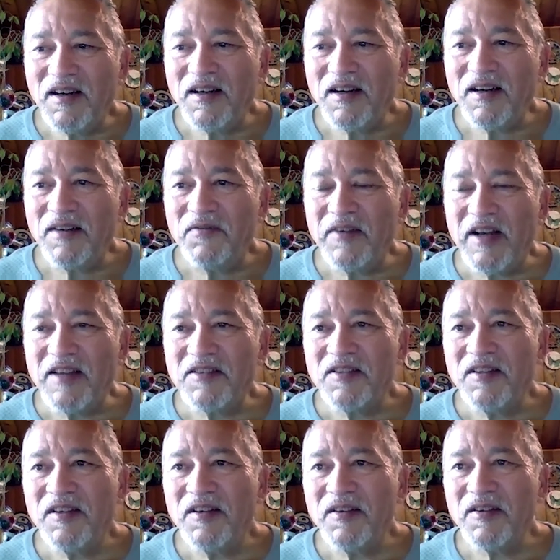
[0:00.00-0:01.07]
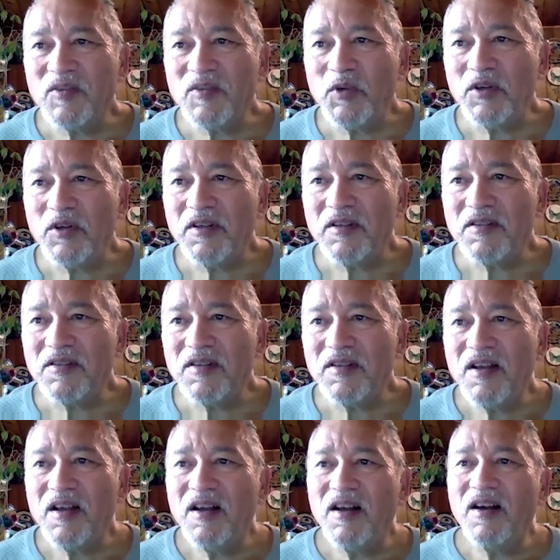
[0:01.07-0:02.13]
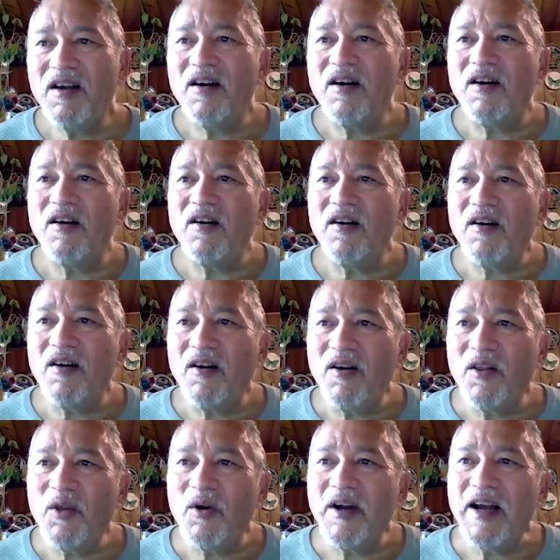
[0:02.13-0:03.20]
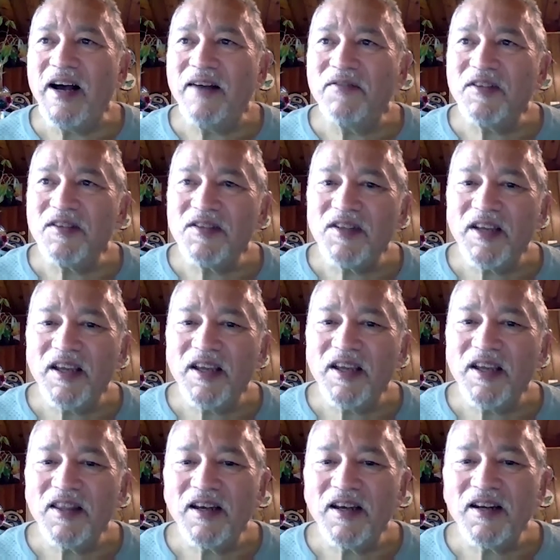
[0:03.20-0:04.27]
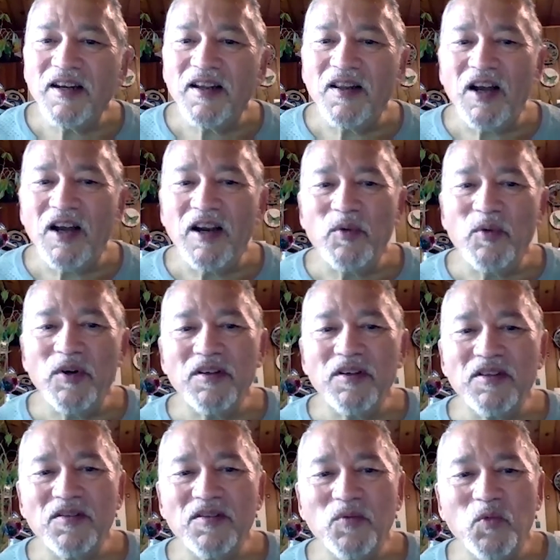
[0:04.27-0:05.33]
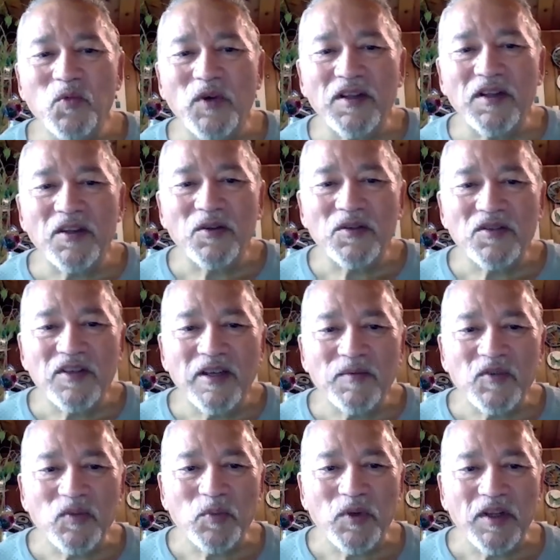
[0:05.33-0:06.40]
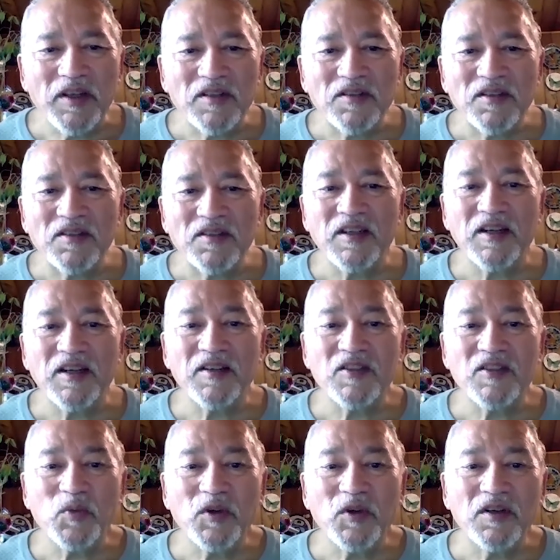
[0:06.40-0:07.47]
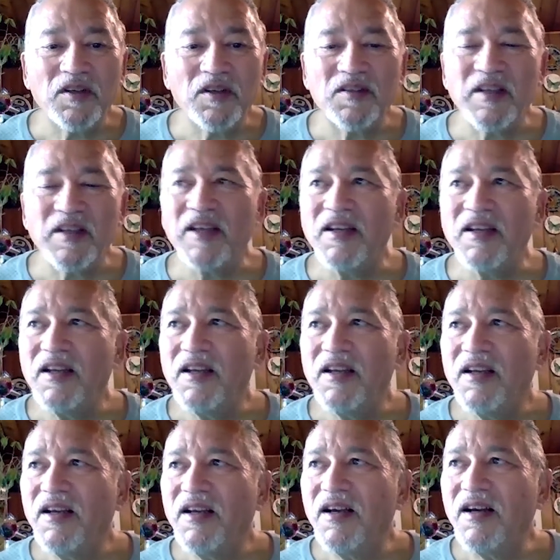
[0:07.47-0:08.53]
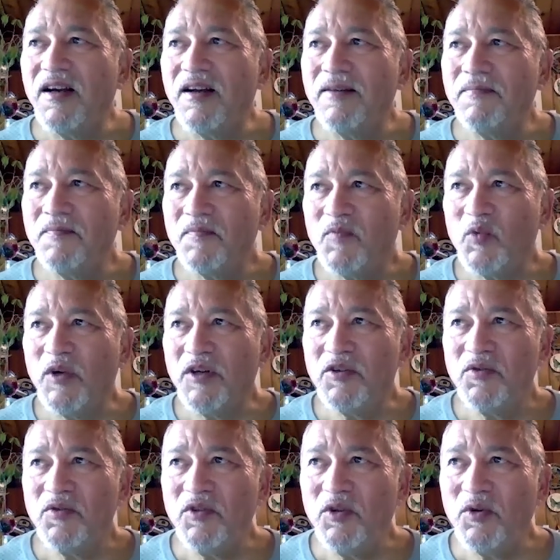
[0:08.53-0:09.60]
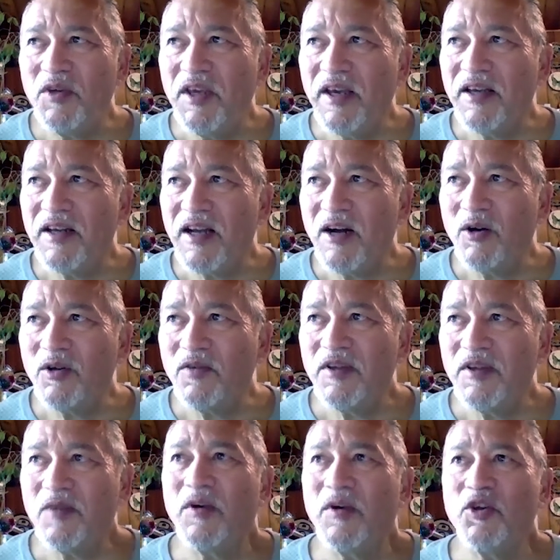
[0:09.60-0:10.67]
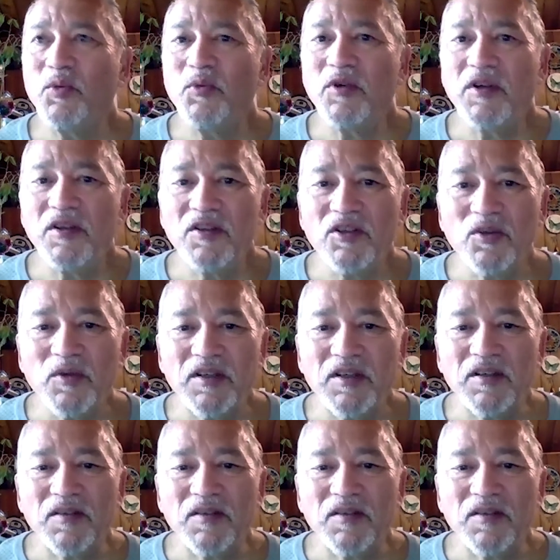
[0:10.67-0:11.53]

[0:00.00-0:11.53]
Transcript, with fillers: a fascinating experience. Although I have to say that a library is one of those types of places and an experience that um, where you get out of it what you put into it.